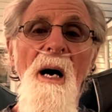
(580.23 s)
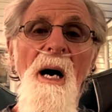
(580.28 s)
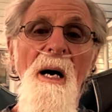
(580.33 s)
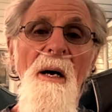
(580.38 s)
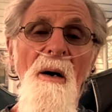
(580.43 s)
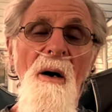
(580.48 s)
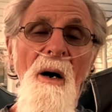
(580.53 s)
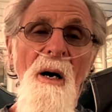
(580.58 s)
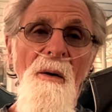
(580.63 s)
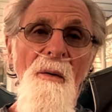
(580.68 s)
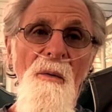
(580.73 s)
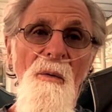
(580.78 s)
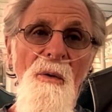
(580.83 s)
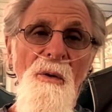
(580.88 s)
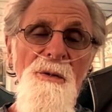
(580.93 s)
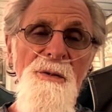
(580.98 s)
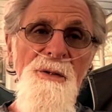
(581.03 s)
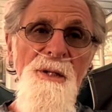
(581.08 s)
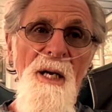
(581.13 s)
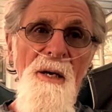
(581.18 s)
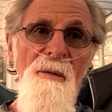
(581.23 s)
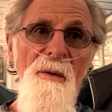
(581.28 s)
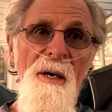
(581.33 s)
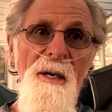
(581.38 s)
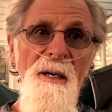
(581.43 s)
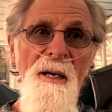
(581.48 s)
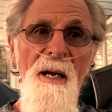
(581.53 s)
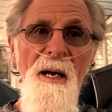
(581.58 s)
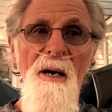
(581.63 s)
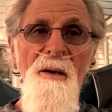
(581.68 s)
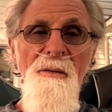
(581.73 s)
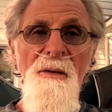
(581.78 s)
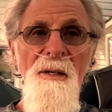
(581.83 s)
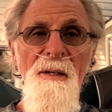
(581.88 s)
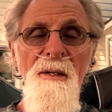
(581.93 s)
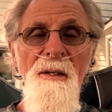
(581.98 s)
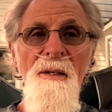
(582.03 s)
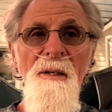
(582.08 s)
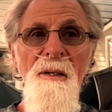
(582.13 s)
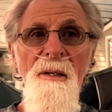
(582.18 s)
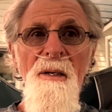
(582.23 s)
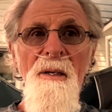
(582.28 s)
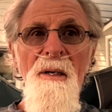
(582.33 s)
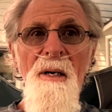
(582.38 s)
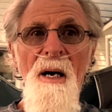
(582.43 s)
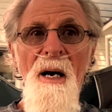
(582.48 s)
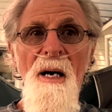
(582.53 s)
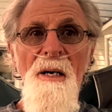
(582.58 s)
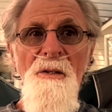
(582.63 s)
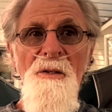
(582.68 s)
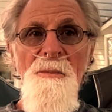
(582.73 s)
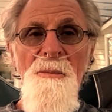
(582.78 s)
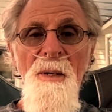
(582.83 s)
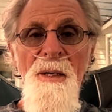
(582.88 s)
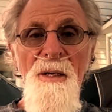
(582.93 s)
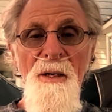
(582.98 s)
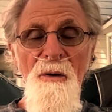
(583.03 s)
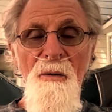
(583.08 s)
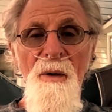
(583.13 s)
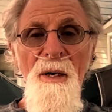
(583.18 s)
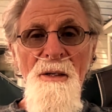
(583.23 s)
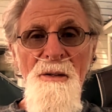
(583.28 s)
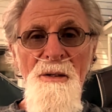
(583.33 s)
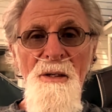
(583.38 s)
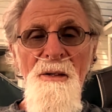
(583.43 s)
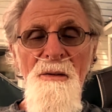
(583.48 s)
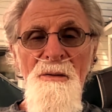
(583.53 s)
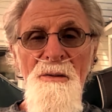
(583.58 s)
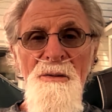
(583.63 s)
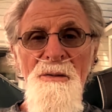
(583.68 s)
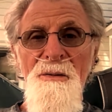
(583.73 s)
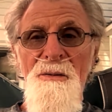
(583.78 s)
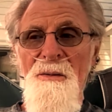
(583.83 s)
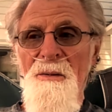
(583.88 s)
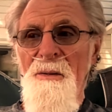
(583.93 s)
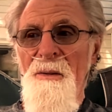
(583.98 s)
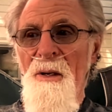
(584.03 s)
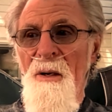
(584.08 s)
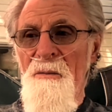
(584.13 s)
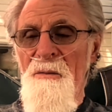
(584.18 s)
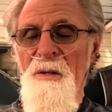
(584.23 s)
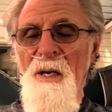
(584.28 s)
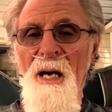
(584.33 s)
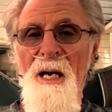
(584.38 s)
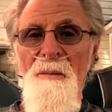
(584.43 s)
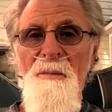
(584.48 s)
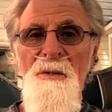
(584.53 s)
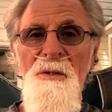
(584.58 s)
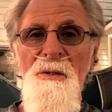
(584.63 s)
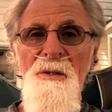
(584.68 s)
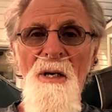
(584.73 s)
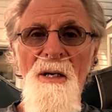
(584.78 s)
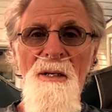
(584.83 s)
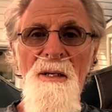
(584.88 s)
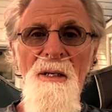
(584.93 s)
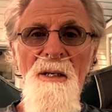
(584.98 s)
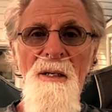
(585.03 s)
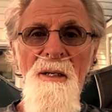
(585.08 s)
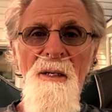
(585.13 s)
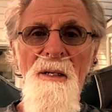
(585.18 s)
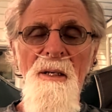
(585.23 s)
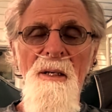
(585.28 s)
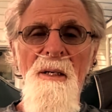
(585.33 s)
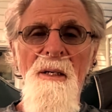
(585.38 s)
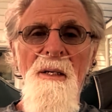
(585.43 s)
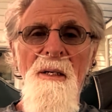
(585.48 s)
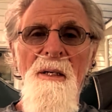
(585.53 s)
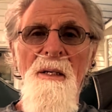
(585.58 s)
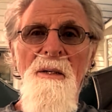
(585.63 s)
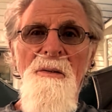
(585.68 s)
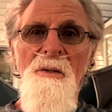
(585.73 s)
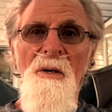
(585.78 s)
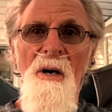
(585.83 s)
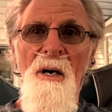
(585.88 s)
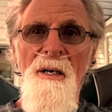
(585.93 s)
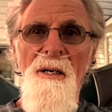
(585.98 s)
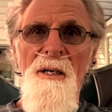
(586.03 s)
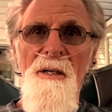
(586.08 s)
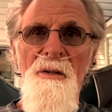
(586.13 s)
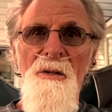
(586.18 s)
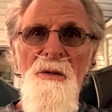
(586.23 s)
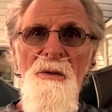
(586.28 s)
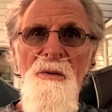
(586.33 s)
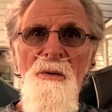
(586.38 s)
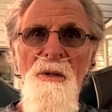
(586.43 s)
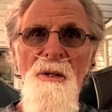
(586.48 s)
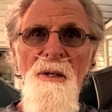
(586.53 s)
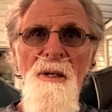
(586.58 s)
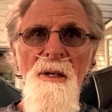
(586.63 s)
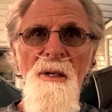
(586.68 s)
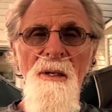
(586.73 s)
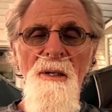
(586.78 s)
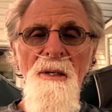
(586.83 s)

I, I, will say right now that I spent a great deal of time studying, talking to an,